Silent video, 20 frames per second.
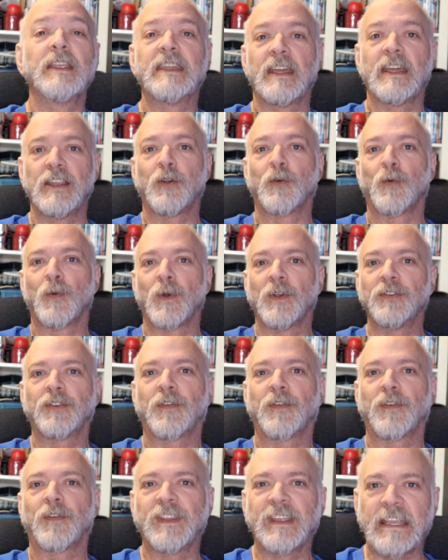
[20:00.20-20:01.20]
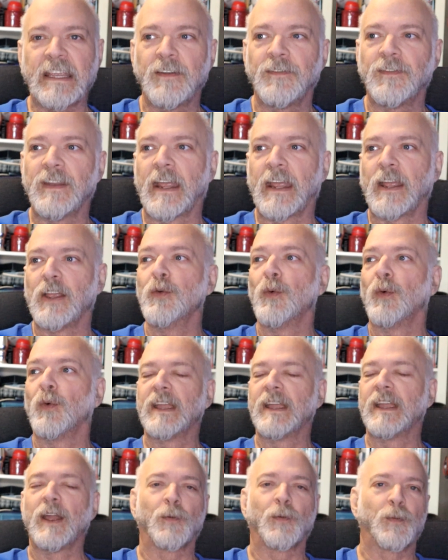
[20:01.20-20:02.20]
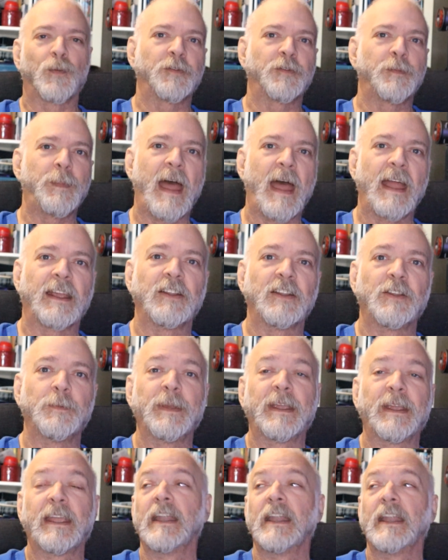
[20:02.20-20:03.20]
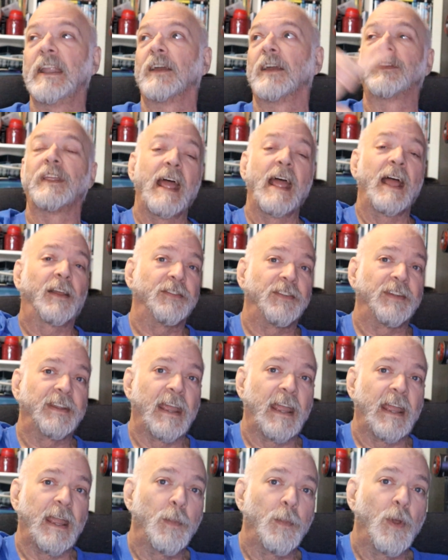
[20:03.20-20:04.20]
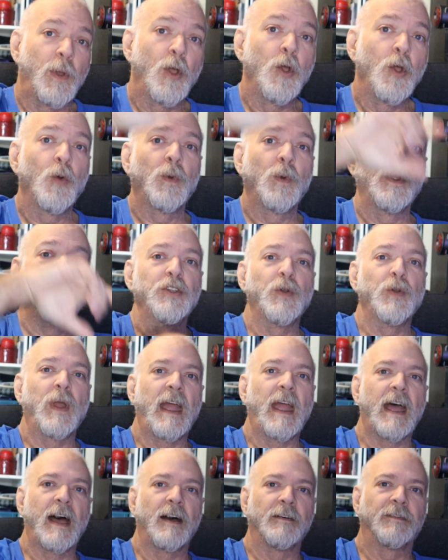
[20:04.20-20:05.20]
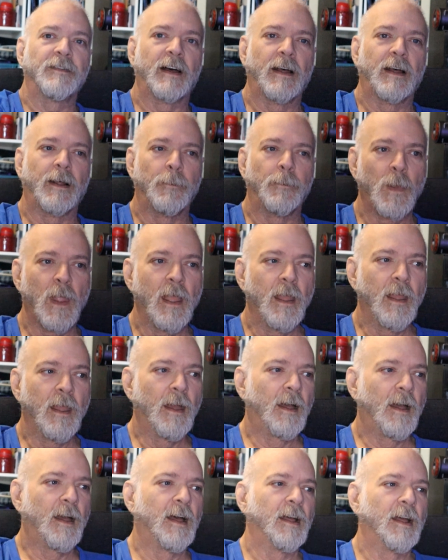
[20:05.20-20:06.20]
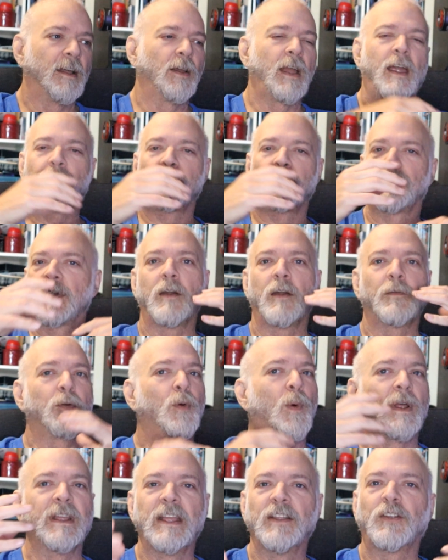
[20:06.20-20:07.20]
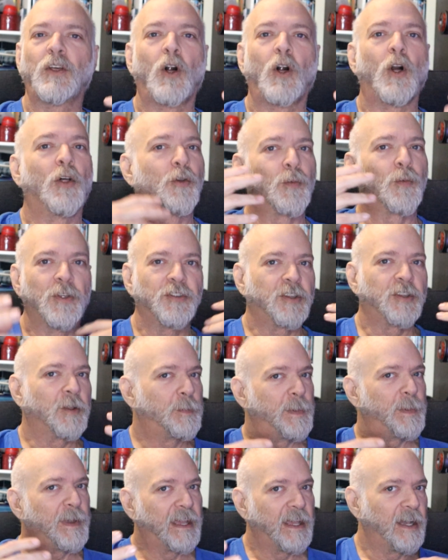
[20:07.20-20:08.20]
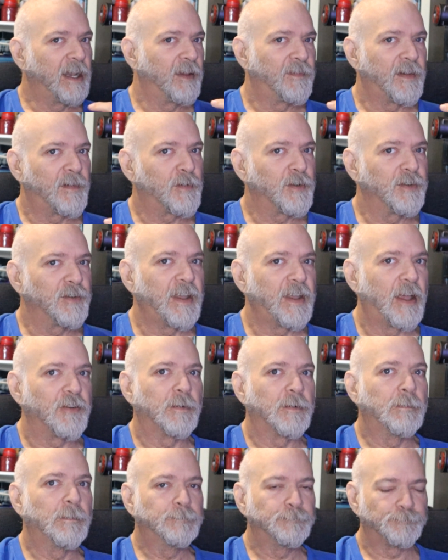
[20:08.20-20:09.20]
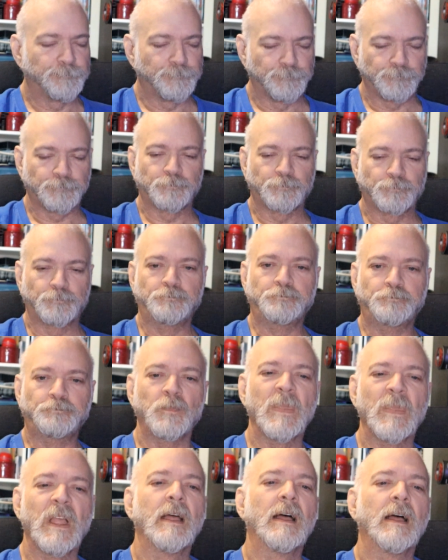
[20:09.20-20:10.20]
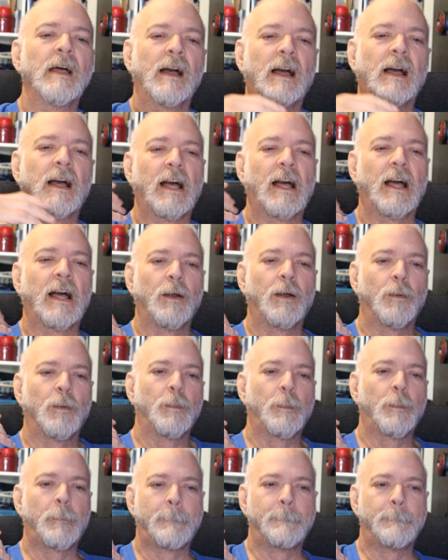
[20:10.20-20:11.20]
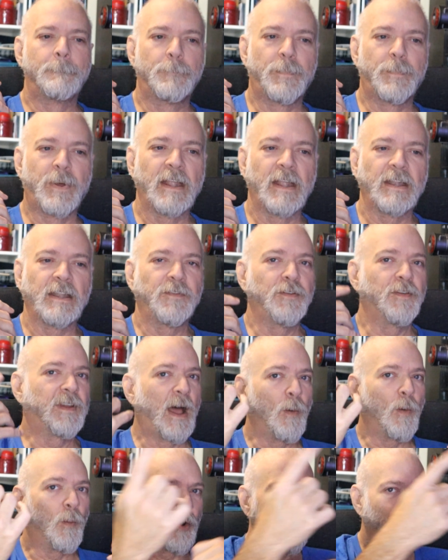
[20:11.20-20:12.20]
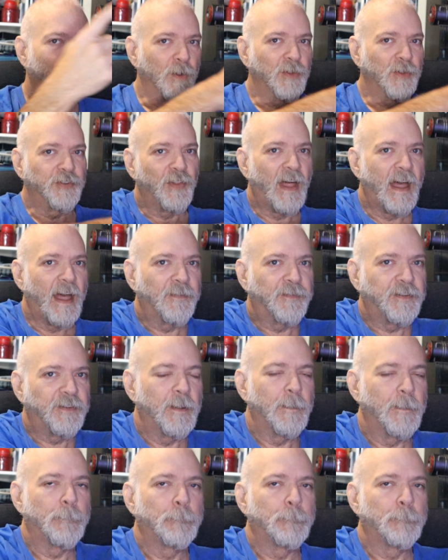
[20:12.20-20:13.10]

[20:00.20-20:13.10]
getting risk for the evening. You will get risk back at the beginning of the next game when you have everyone gets all the risk at the beginning of every session. But if you've got one risk left,